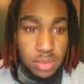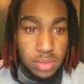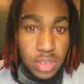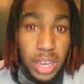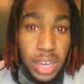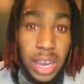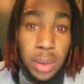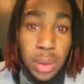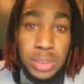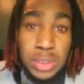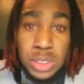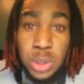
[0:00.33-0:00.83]

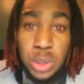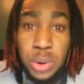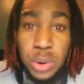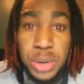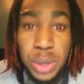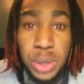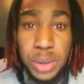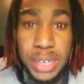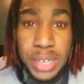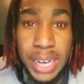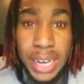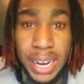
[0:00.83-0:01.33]
Hey, what's going
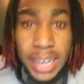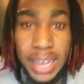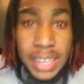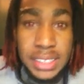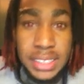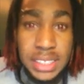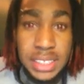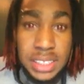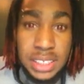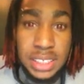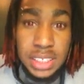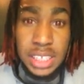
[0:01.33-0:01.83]
on,
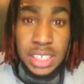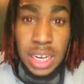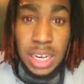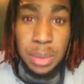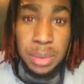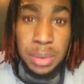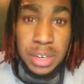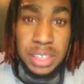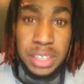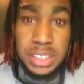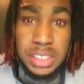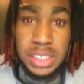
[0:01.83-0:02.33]
guys? This is
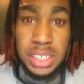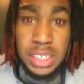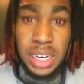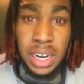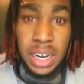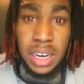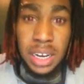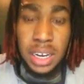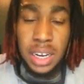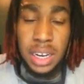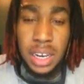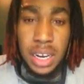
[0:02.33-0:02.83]
JB the
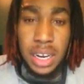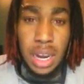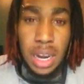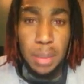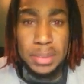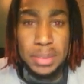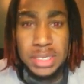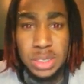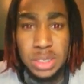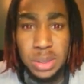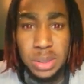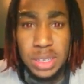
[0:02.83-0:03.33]
Uchiha, and
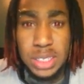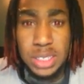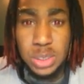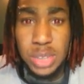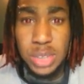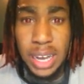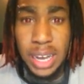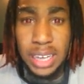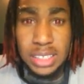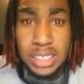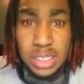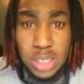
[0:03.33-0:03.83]
I'm just going to let you
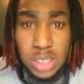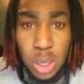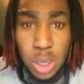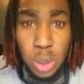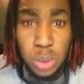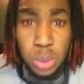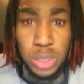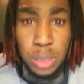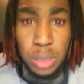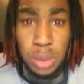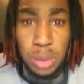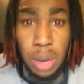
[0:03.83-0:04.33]
guys
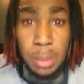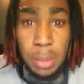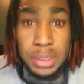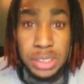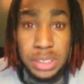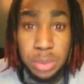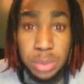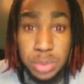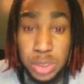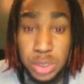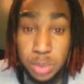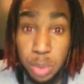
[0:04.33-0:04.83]
know there might be
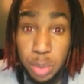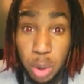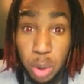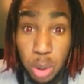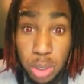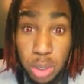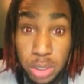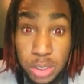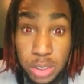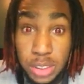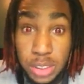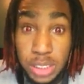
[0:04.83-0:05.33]
some
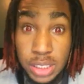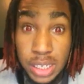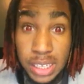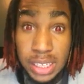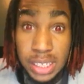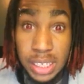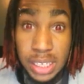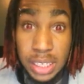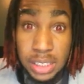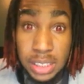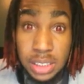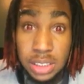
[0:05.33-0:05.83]
spoilers
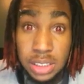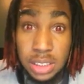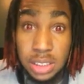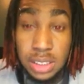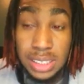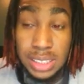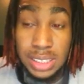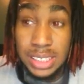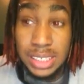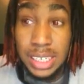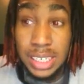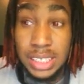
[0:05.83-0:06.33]
in this
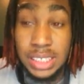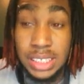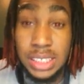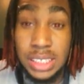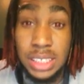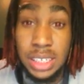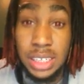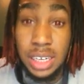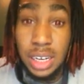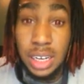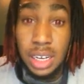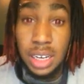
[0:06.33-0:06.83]

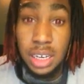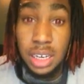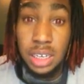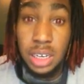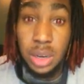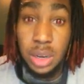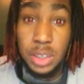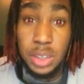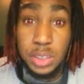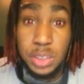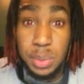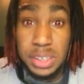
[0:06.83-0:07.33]
discussion, you
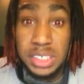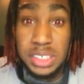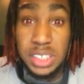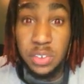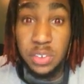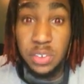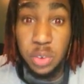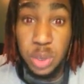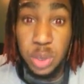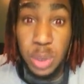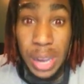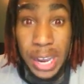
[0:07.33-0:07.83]
know, especially
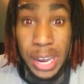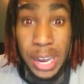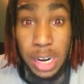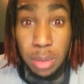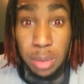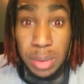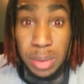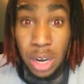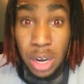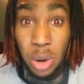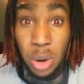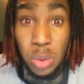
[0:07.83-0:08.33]
for you
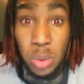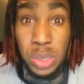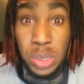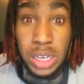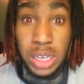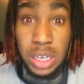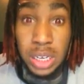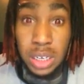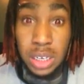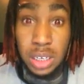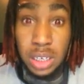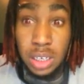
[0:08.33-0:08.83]

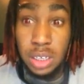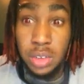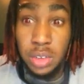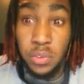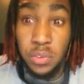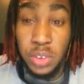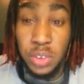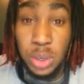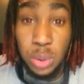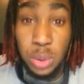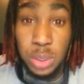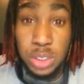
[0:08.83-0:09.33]
anime-only
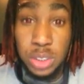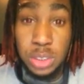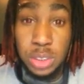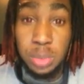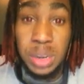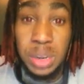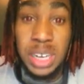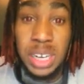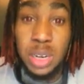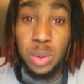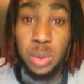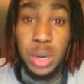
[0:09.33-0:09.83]
viewers.
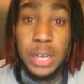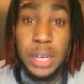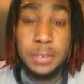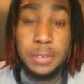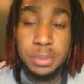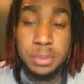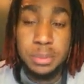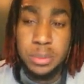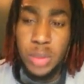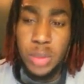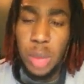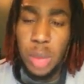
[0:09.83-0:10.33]
But anyway,
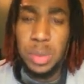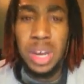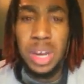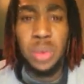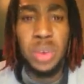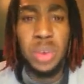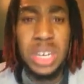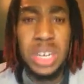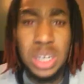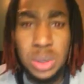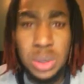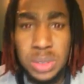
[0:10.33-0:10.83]
I'm not
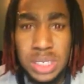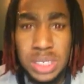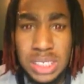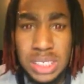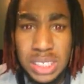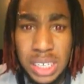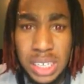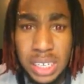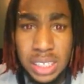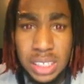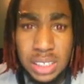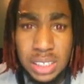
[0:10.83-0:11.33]
really going to
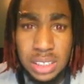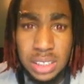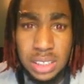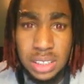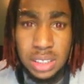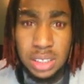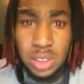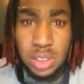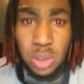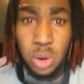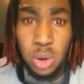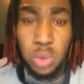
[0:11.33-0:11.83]
discuss
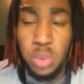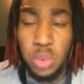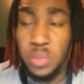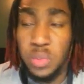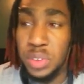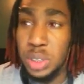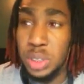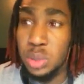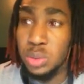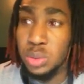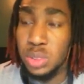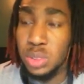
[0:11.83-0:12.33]
or
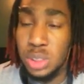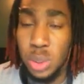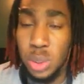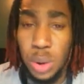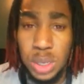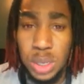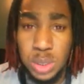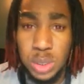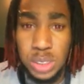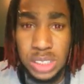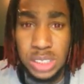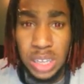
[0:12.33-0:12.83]
review
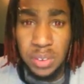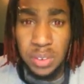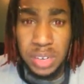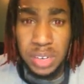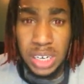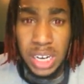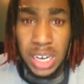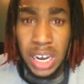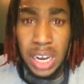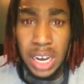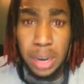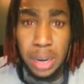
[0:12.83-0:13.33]

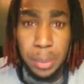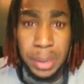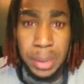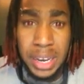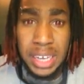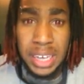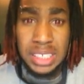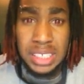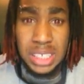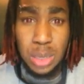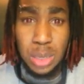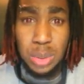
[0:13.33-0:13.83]
279
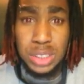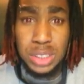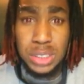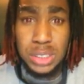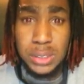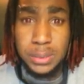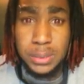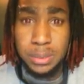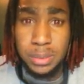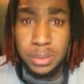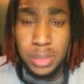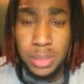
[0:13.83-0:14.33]
because it
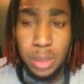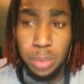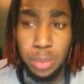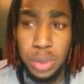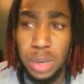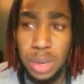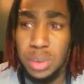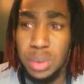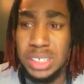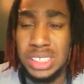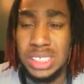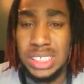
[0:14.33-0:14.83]
was
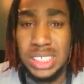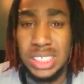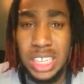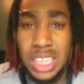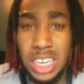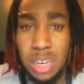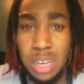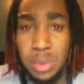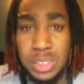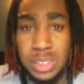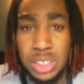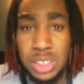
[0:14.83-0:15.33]
pretty much the
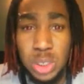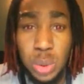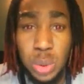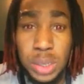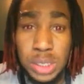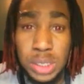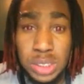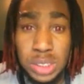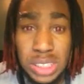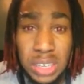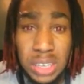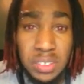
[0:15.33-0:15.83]
same as
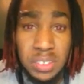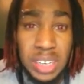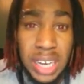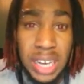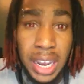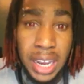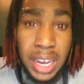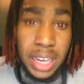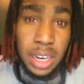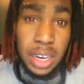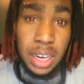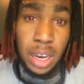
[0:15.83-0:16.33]

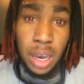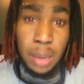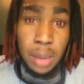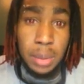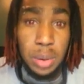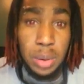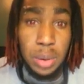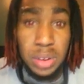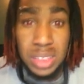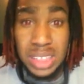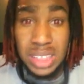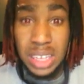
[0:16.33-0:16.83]
278,
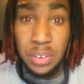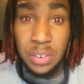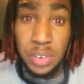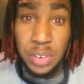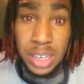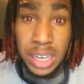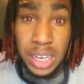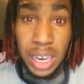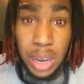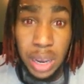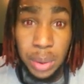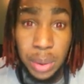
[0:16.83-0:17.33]
but with
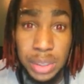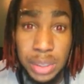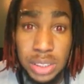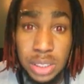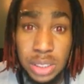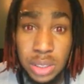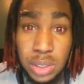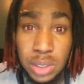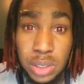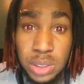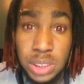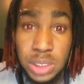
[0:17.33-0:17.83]
different
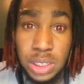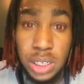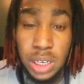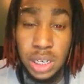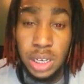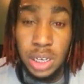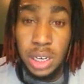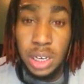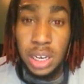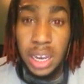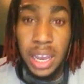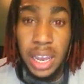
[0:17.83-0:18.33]
characters
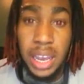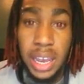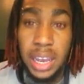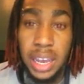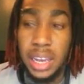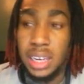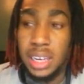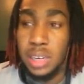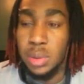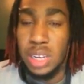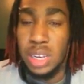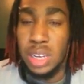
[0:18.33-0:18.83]

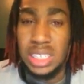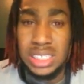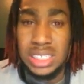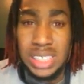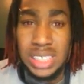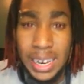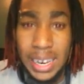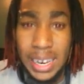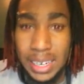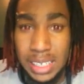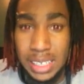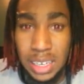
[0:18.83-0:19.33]
and a
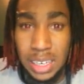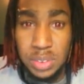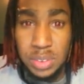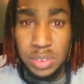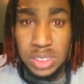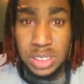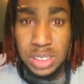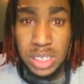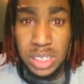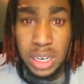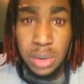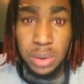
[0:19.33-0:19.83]
slightly different
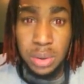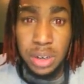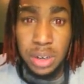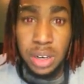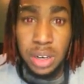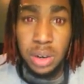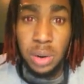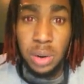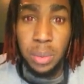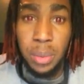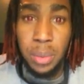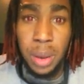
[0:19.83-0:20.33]

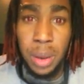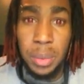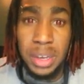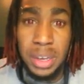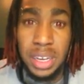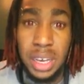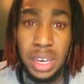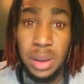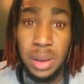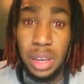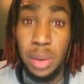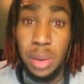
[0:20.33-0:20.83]
scenario. I
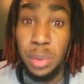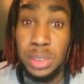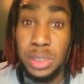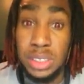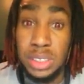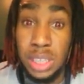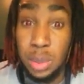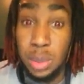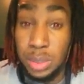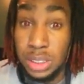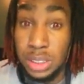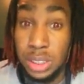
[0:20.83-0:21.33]
mean, it
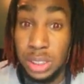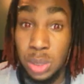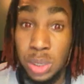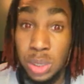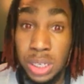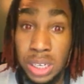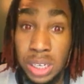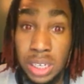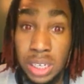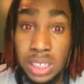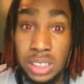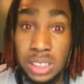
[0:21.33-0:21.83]
was still
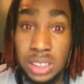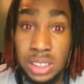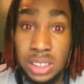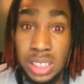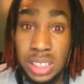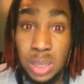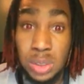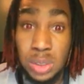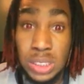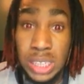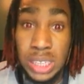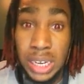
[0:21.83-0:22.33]
good.
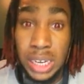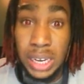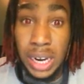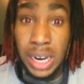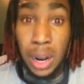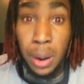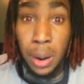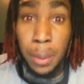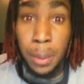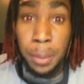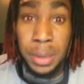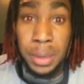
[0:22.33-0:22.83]
Still check it
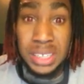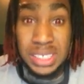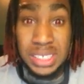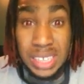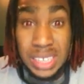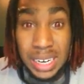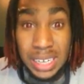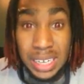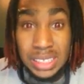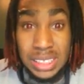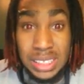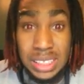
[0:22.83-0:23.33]
out, but it's
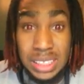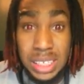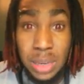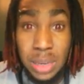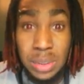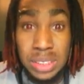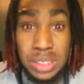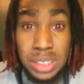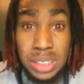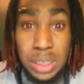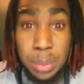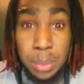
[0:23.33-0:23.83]
not
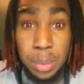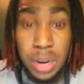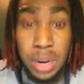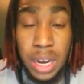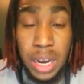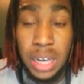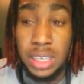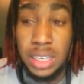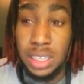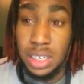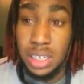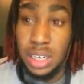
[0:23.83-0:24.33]
necessary to the
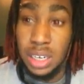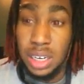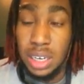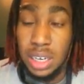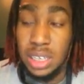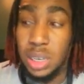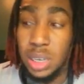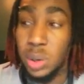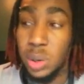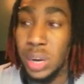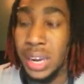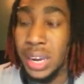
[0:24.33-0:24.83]
plot,
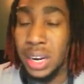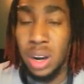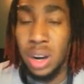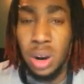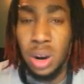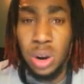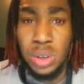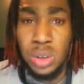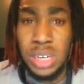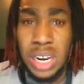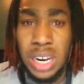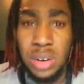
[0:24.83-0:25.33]
you know, at
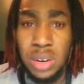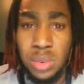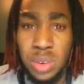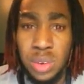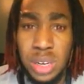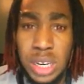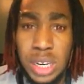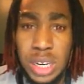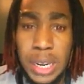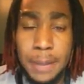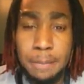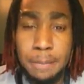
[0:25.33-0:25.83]
all, not
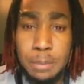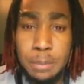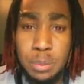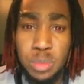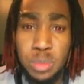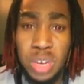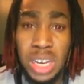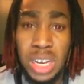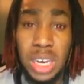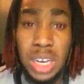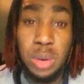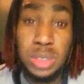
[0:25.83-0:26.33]
really.
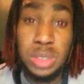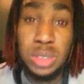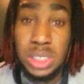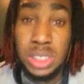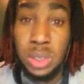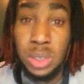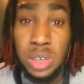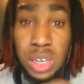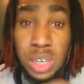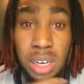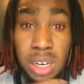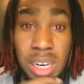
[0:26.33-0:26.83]
But it was
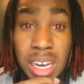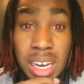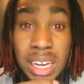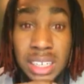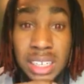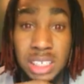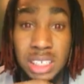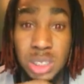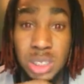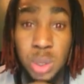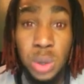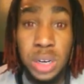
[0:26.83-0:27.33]
still good. I
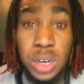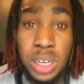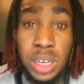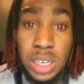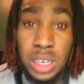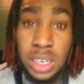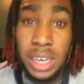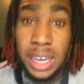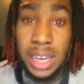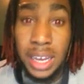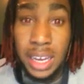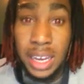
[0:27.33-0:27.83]
enjoyed
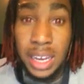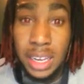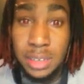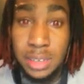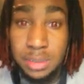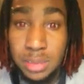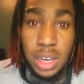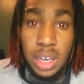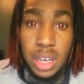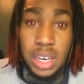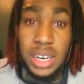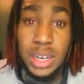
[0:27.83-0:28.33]
it.
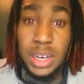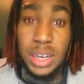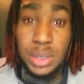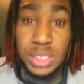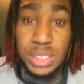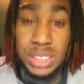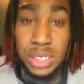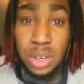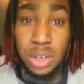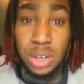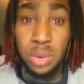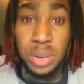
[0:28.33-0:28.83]
And, you know,
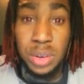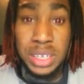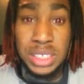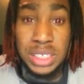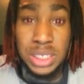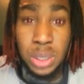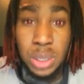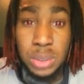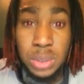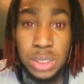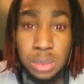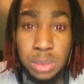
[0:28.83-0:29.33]
Shino really
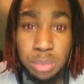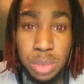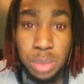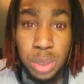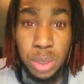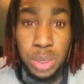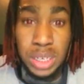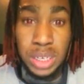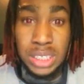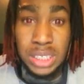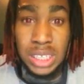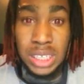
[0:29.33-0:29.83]
showed some
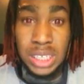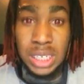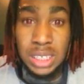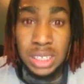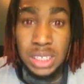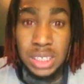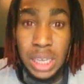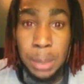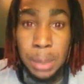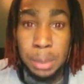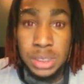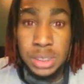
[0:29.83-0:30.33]
brilliance in
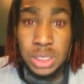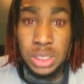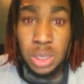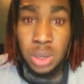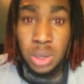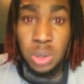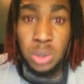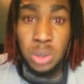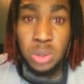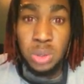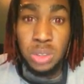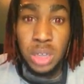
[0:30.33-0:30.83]
this
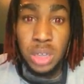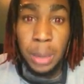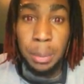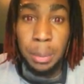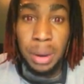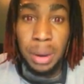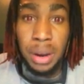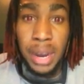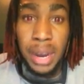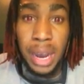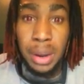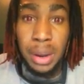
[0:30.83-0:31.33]
episode
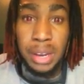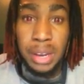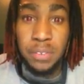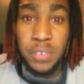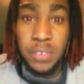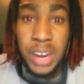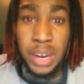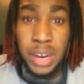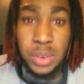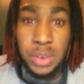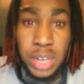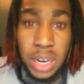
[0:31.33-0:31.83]
about how he
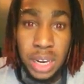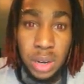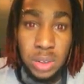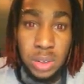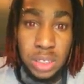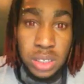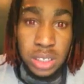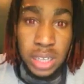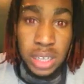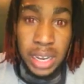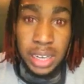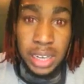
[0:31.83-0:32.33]
found out
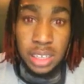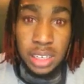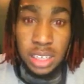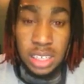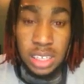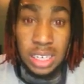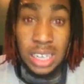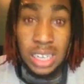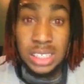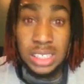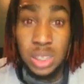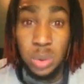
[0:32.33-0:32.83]
that
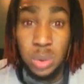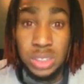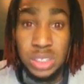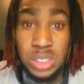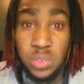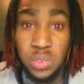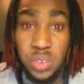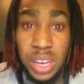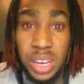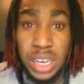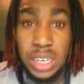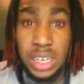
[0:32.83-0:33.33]
Naruto was the
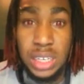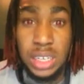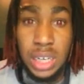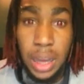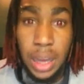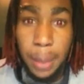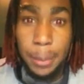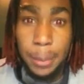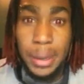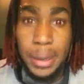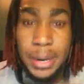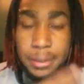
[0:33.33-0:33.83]
fake.
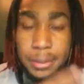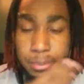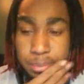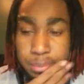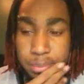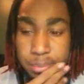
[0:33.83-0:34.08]
But